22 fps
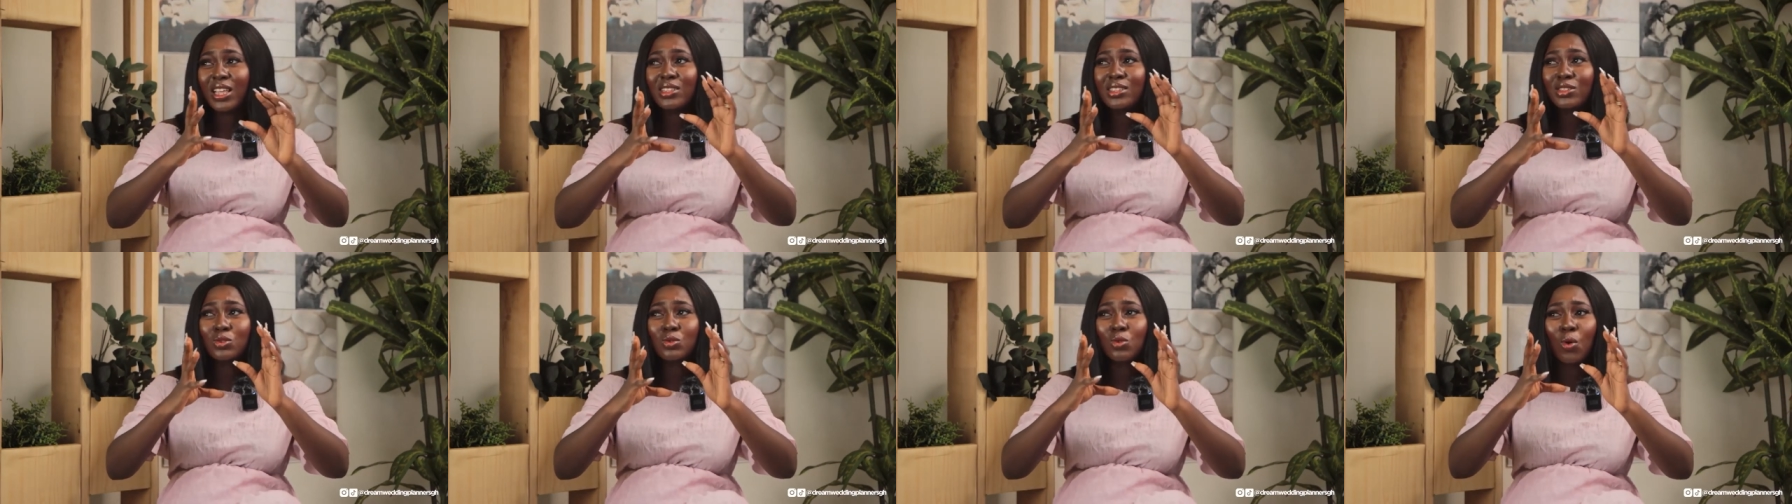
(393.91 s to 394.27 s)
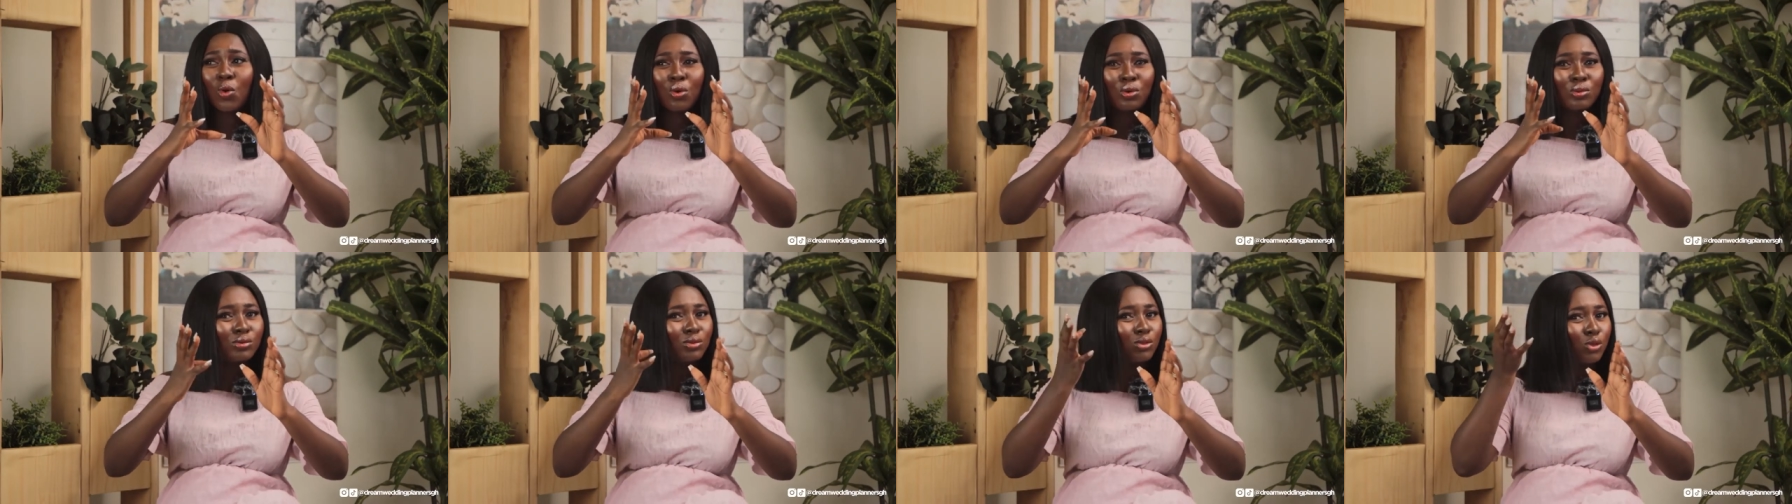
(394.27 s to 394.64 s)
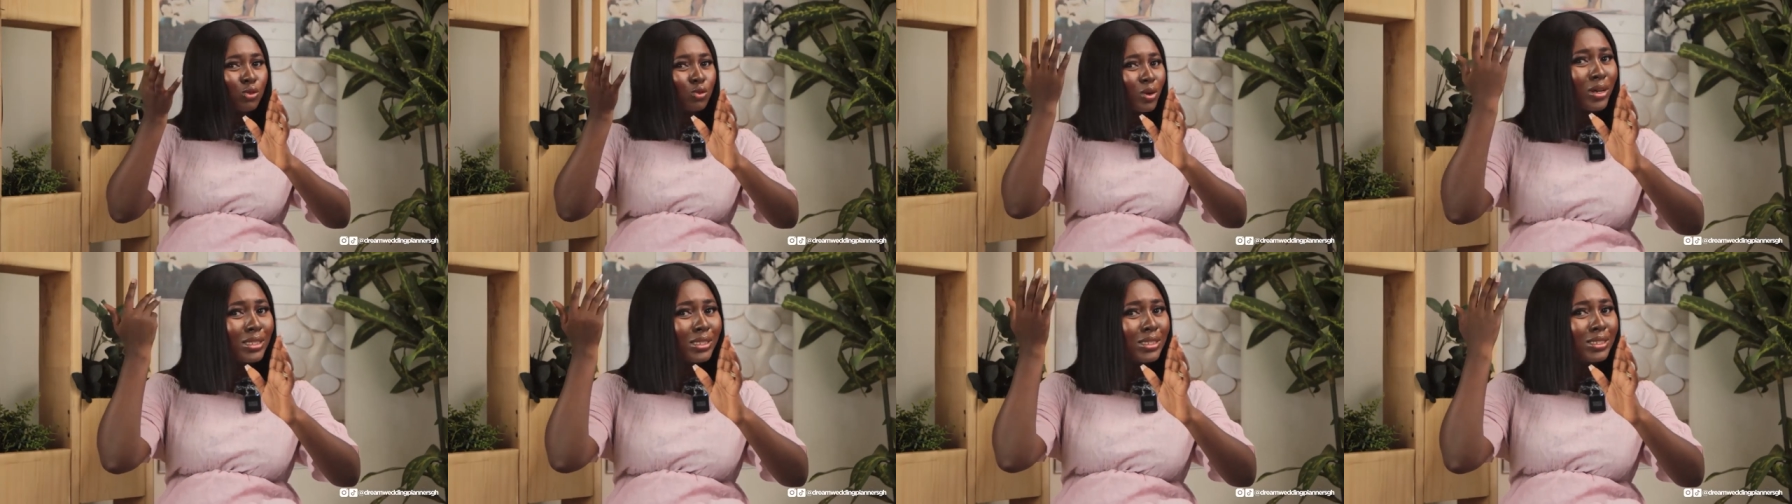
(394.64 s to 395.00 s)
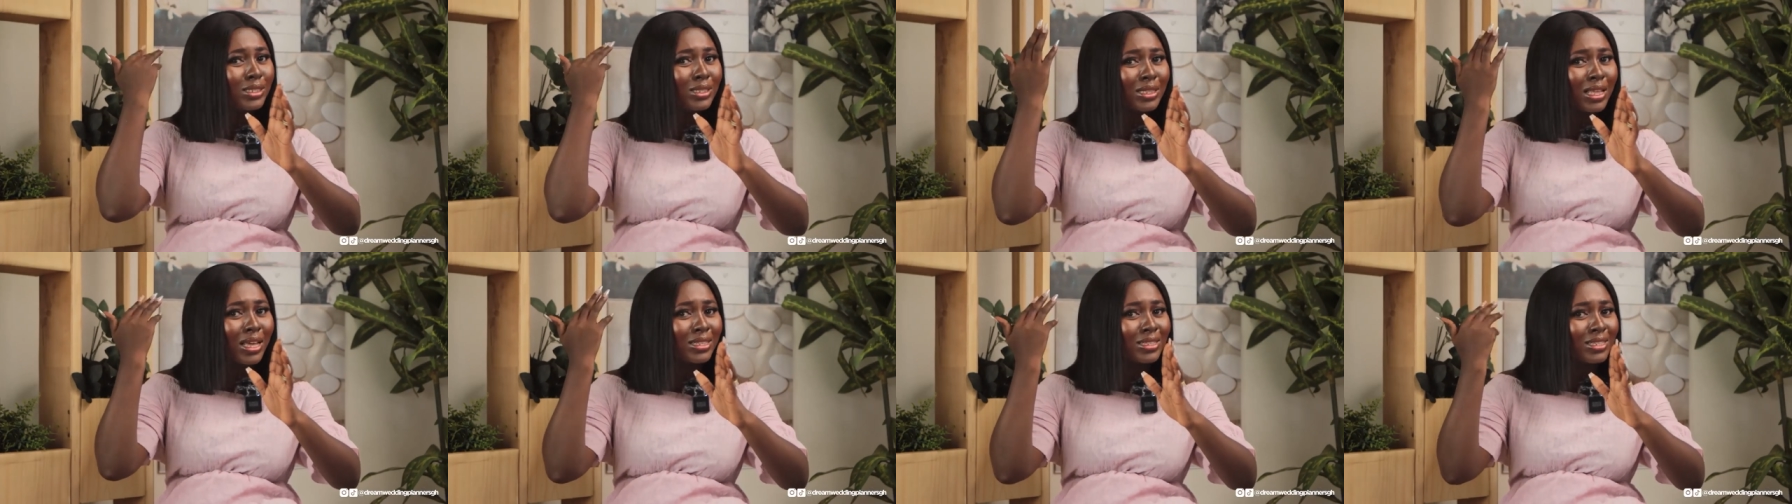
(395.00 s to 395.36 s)
That is so
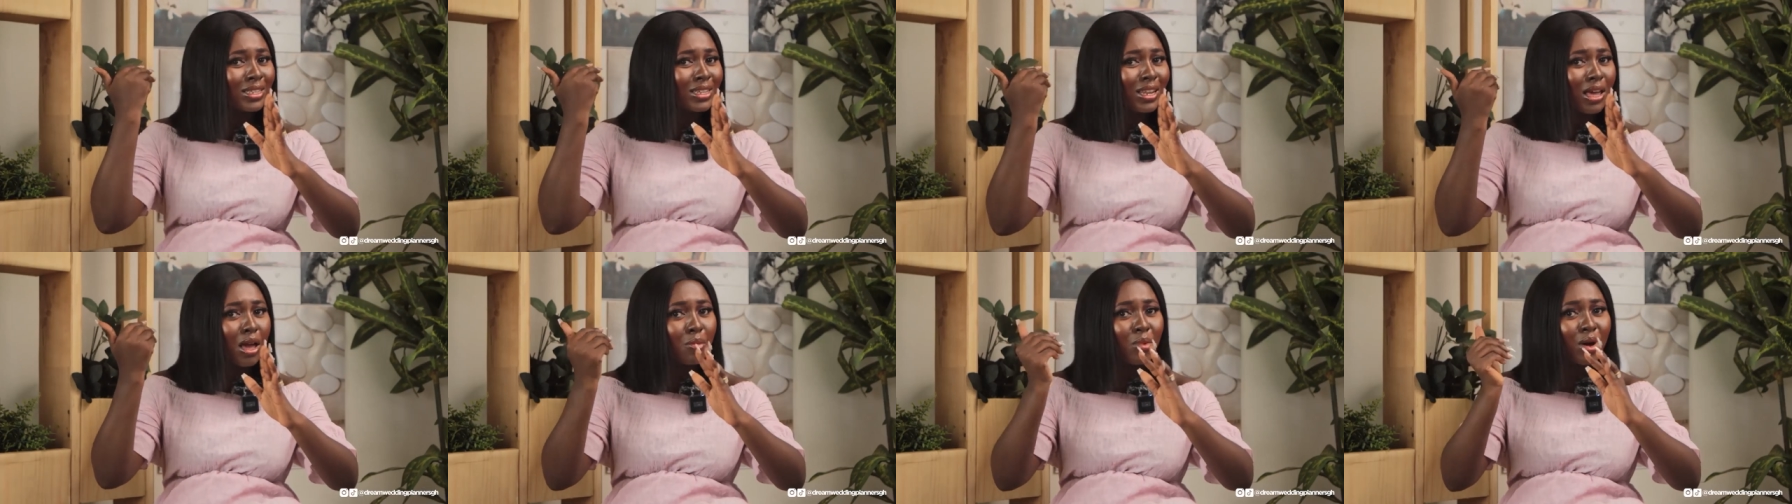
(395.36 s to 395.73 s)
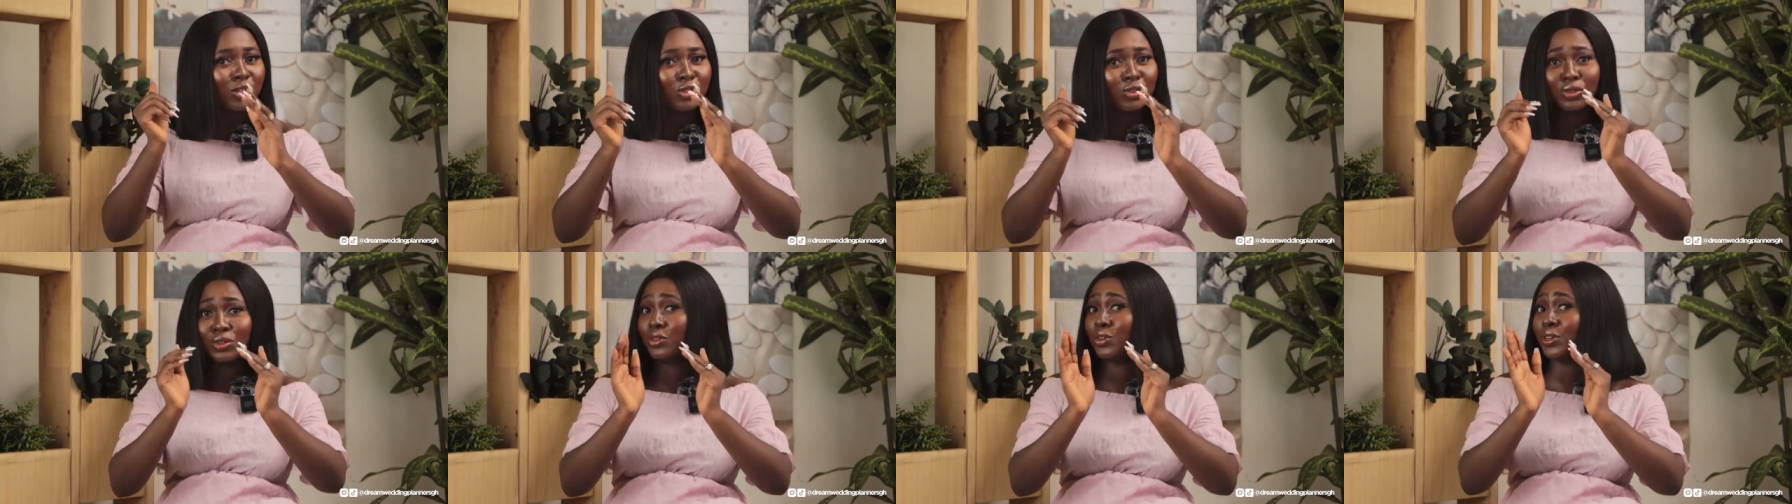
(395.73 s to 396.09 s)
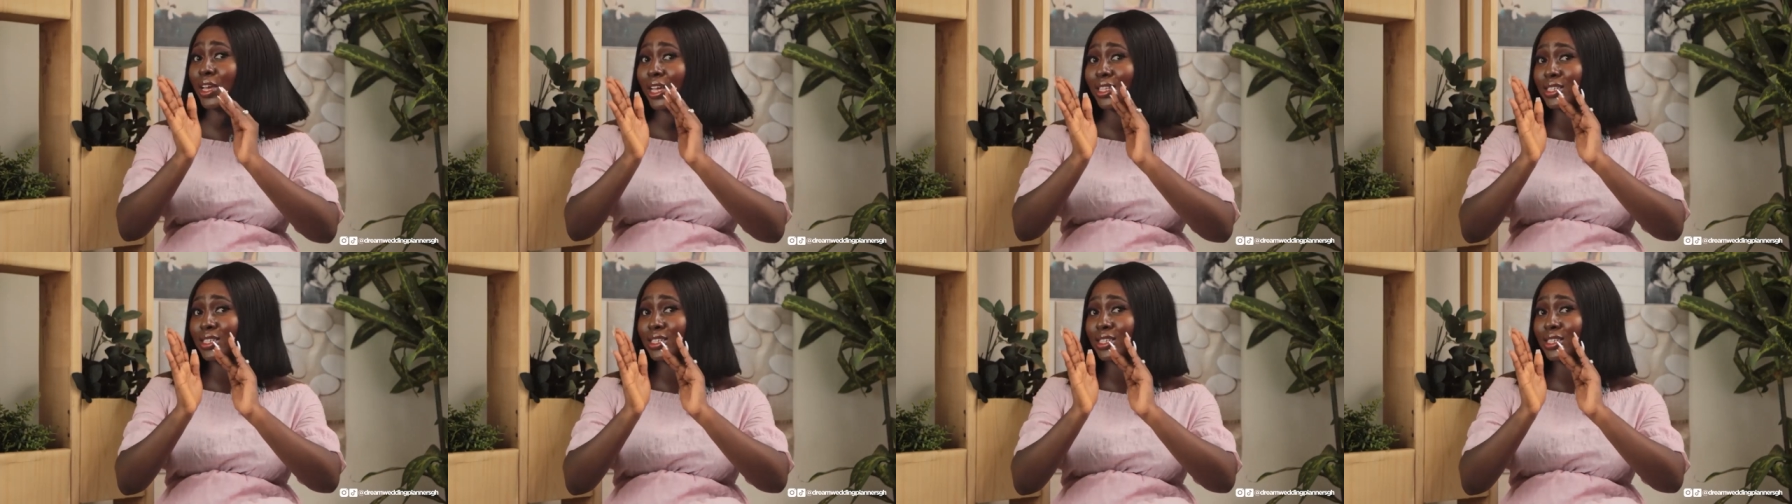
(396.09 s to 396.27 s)
2013 there about you, you